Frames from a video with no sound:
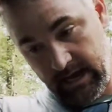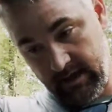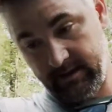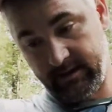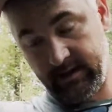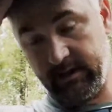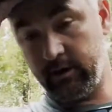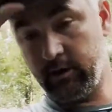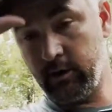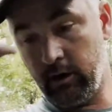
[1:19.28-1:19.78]

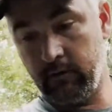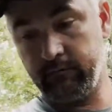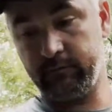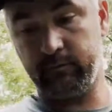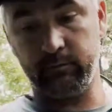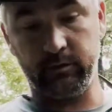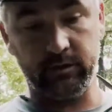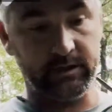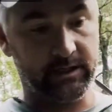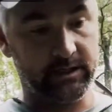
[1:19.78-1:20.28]
can
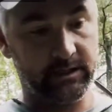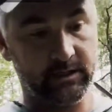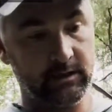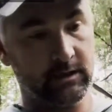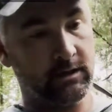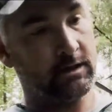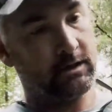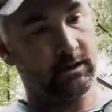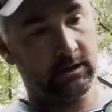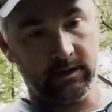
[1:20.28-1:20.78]
comfortably
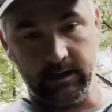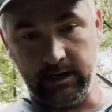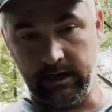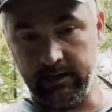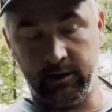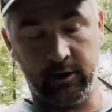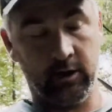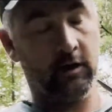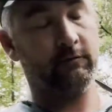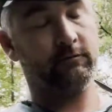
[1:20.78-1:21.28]

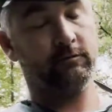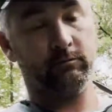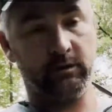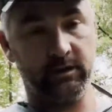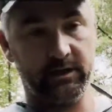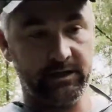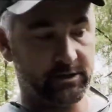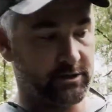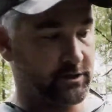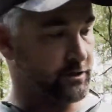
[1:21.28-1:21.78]

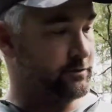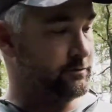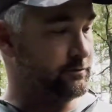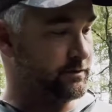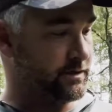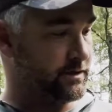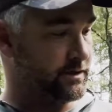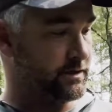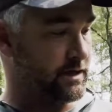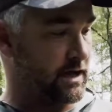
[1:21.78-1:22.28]

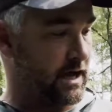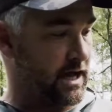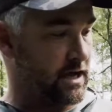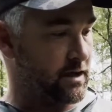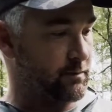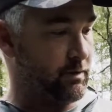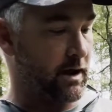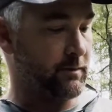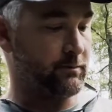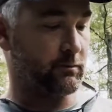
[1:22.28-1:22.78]
shoot a
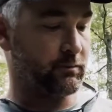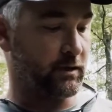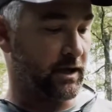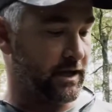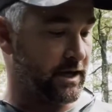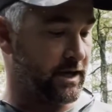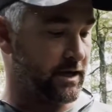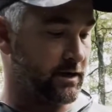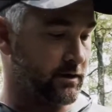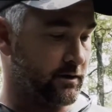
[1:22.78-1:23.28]
paper plate
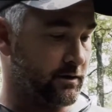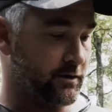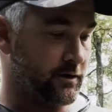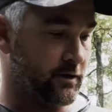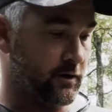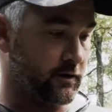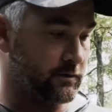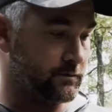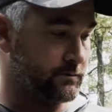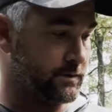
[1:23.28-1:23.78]
at 100
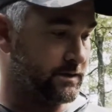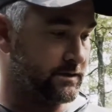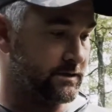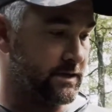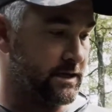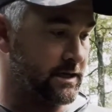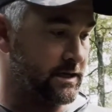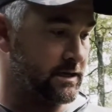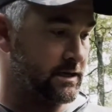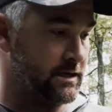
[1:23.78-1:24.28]
yards with this
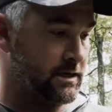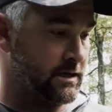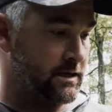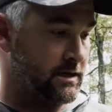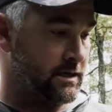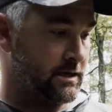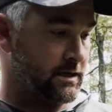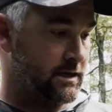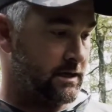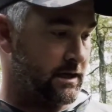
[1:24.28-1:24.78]
thing.
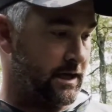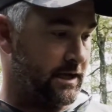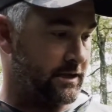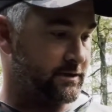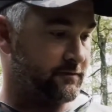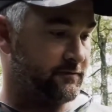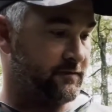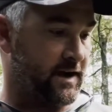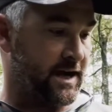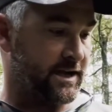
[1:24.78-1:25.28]
It's a
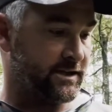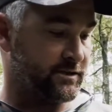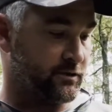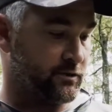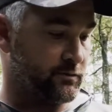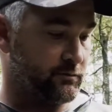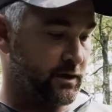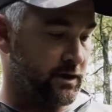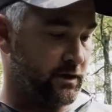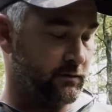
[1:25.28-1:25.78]
fast little
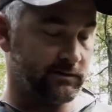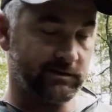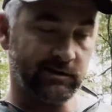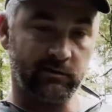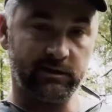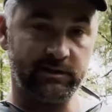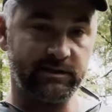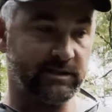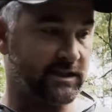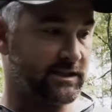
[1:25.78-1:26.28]
bow. It's only
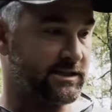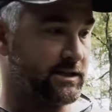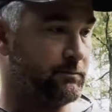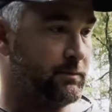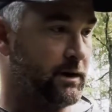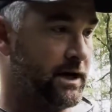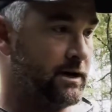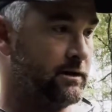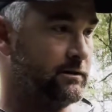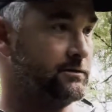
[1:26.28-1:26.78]
60
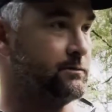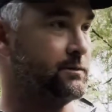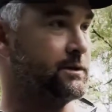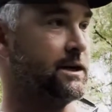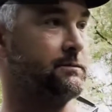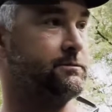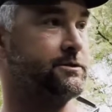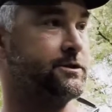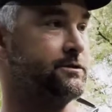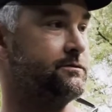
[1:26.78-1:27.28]
pounds, but I'm
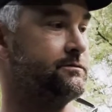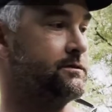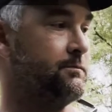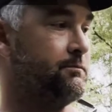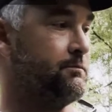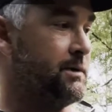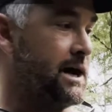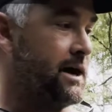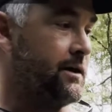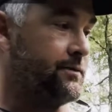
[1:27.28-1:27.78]
shooting
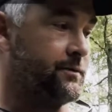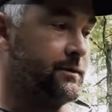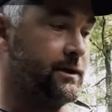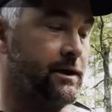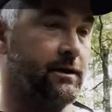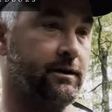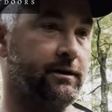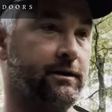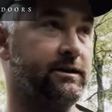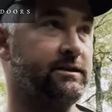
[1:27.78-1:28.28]
about
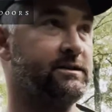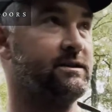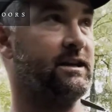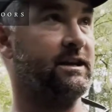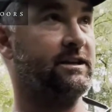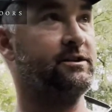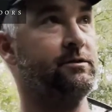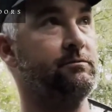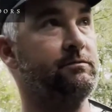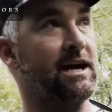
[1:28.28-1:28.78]
300. It's like
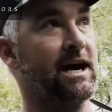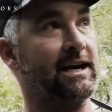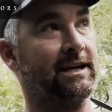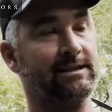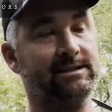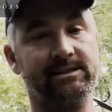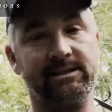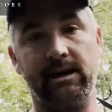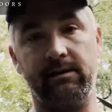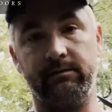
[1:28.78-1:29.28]

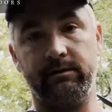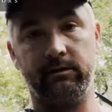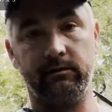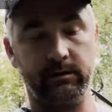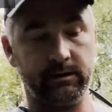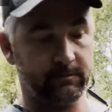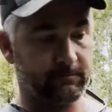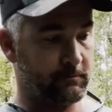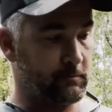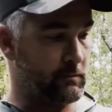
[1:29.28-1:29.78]
297 on it.
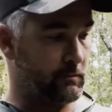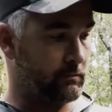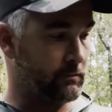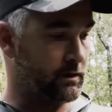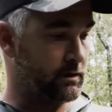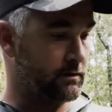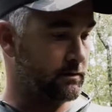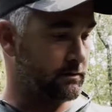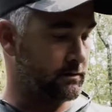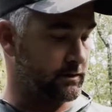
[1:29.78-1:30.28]

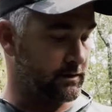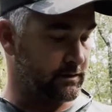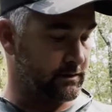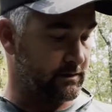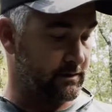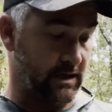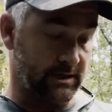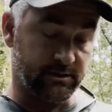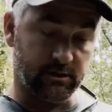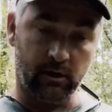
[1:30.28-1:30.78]
And
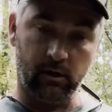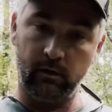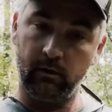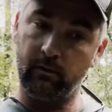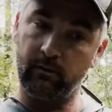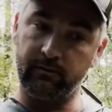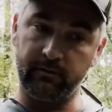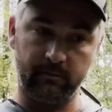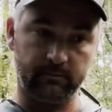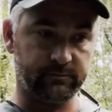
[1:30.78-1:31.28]
that's all
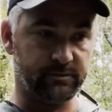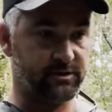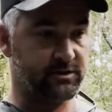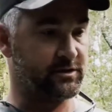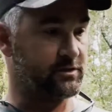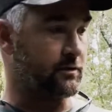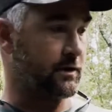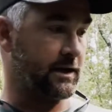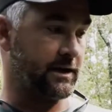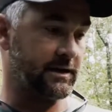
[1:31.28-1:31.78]
from just
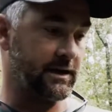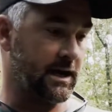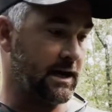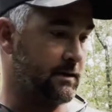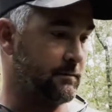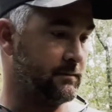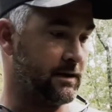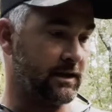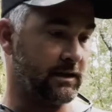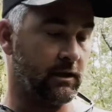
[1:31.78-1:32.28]
string time,
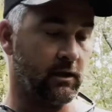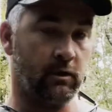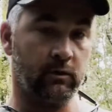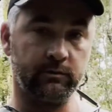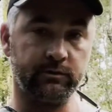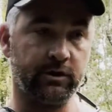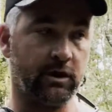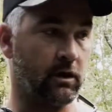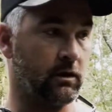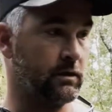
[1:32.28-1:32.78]
that long
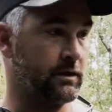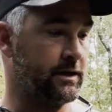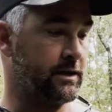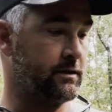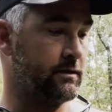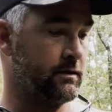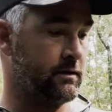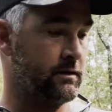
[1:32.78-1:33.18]
draw length.